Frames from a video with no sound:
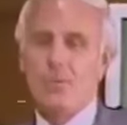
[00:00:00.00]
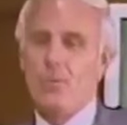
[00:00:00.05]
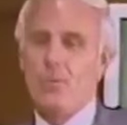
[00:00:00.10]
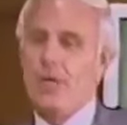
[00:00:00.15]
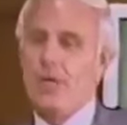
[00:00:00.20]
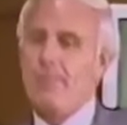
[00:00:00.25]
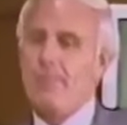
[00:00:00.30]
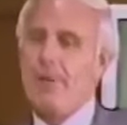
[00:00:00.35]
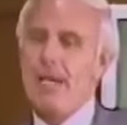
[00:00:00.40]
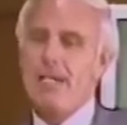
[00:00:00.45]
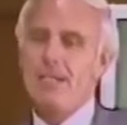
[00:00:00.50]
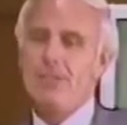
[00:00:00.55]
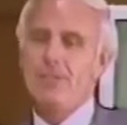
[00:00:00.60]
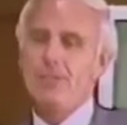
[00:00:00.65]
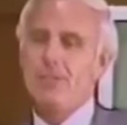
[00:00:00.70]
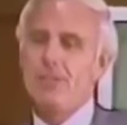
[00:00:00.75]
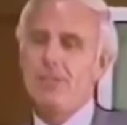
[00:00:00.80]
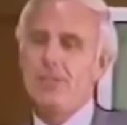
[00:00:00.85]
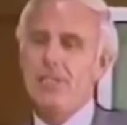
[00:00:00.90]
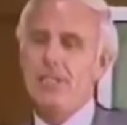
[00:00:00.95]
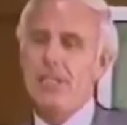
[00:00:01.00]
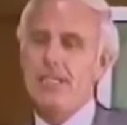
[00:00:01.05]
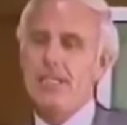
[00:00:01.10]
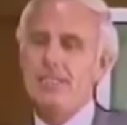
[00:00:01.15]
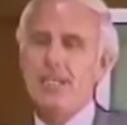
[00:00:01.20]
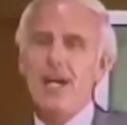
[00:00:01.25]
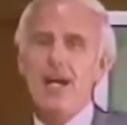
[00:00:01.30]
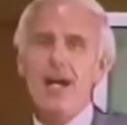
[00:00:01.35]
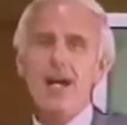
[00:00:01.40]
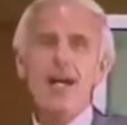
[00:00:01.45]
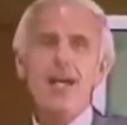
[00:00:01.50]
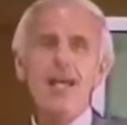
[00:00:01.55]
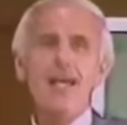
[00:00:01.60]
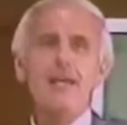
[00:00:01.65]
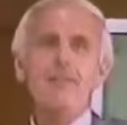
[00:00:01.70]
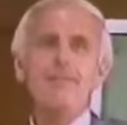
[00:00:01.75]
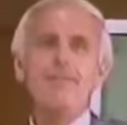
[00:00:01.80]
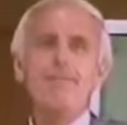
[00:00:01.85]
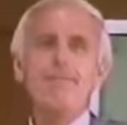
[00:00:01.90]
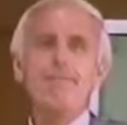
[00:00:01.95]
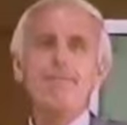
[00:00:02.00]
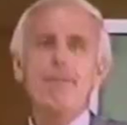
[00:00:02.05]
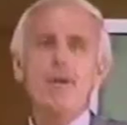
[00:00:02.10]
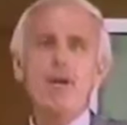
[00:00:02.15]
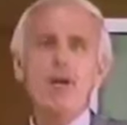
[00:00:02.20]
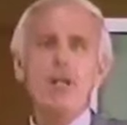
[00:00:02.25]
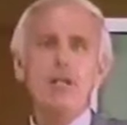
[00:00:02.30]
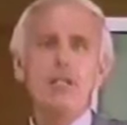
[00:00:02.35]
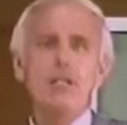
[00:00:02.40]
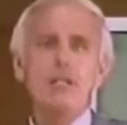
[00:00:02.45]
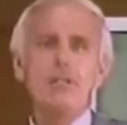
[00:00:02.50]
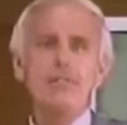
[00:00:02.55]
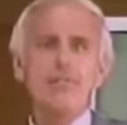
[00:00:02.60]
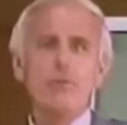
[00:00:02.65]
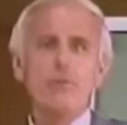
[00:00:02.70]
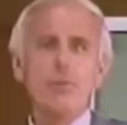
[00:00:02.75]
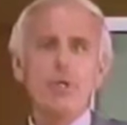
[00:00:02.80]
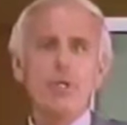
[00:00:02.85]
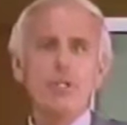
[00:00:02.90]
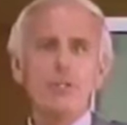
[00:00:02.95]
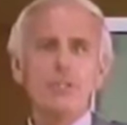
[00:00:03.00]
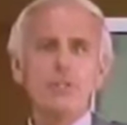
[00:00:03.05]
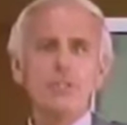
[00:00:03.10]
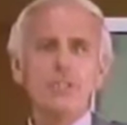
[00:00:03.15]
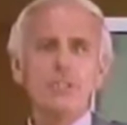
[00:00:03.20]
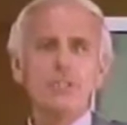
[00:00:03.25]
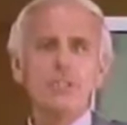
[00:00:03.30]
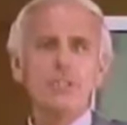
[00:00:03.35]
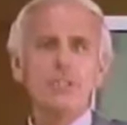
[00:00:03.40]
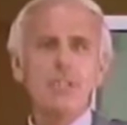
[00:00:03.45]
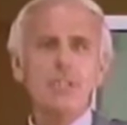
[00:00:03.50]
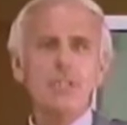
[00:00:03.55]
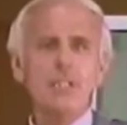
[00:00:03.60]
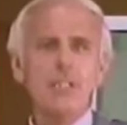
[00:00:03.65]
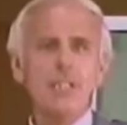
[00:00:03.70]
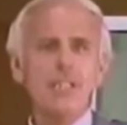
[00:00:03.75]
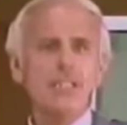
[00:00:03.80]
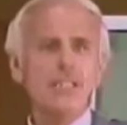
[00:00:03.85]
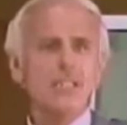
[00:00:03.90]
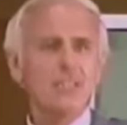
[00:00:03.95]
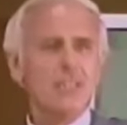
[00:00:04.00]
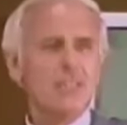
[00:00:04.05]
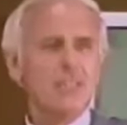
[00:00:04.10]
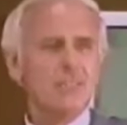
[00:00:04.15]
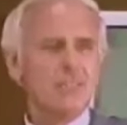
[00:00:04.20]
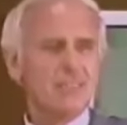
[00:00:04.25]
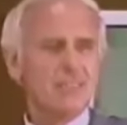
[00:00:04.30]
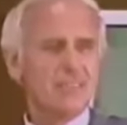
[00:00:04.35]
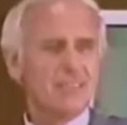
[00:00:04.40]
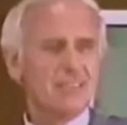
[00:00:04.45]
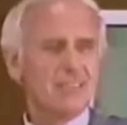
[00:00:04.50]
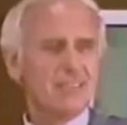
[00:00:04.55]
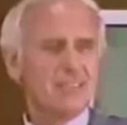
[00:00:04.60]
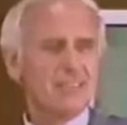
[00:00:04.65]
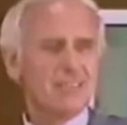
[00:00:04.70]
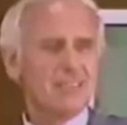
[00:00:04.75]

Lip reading: Way back in those early days, I had fallen for one of those consolidation loans,